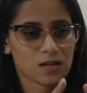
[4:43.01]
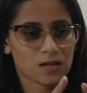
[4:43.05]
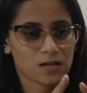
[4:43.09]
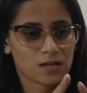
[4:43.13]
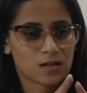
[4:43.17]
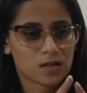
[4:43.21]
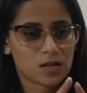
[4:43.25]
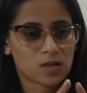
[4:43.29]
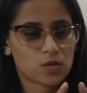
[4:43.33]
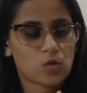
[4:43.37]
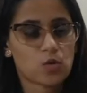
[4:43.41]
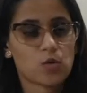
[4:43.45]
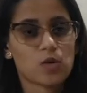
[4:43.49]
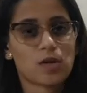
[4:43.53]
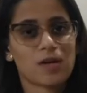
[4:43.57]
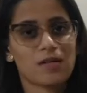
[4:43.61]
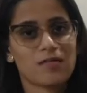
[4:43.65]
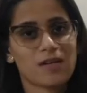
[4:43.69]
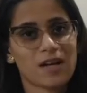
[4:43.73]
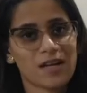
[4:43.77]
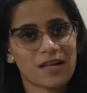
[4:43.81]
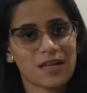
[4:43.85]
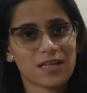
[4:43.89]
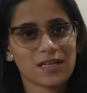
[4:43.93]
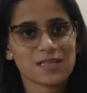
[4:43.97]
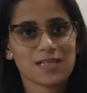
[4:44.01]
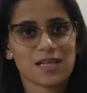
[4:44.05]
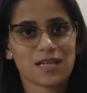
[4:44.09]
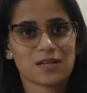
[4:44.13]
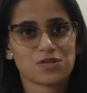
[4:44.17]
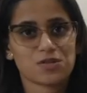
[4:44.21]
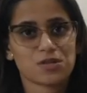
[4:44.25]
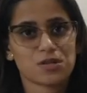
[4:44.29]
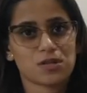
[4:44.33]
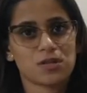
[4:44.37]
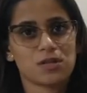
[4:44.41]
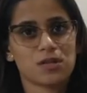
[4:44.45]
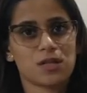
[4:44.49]
the total writing
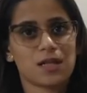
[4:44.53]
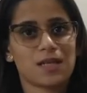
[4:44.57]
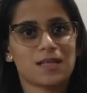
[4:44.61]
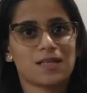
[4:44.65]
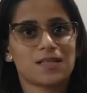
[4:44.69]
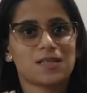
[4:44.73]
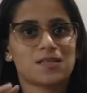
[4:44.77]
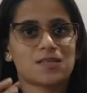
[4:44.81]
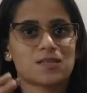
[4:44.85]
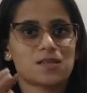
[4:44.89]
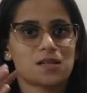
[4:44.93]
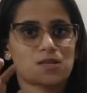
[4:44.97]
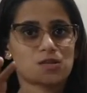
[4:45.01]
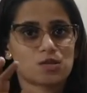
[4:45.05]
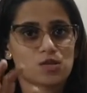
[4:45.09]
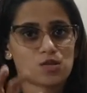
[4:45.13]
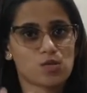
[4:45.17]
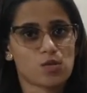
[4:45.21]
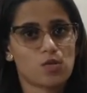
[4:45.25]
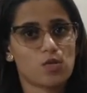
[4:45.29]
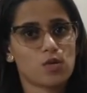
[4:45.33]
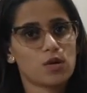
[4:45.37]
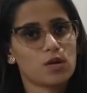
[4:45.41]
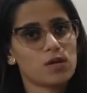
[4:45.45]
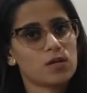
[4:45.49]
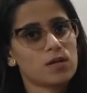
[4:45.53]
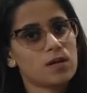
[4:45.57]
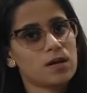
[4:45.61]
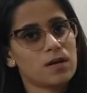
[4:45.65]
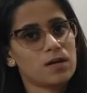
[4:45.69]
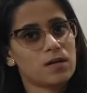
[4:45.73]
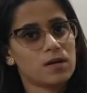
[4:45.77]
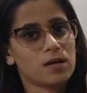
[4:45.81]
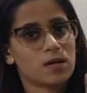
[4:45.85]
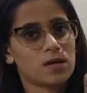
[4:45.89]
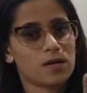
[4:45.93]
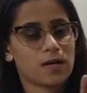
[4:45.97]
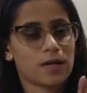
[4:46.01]
section is scored
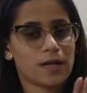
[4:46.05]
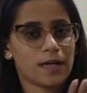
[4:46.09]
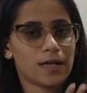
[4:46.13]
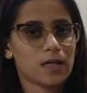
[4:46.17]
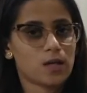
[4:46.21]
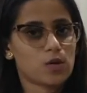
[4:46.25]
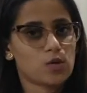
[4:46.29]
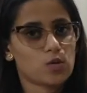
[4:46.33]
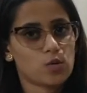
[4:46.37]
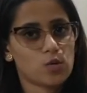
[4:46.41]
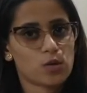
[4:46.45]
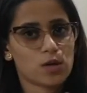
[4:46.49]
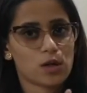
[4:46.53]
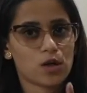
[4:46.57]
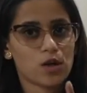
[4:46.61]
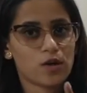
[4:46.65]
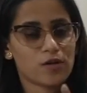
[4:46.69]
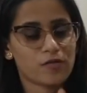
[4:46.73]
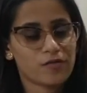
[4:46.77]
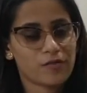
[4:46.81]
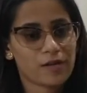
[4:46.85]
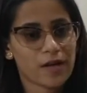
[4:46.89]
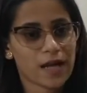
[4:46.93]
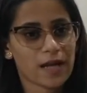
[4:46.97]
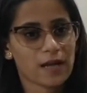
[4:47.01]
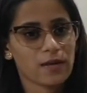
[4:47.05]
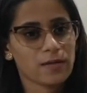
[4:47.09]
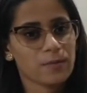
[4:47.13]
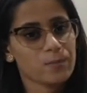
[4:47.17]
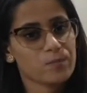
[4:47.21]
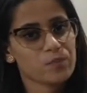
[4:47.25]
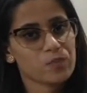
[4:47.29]
in a total of 10,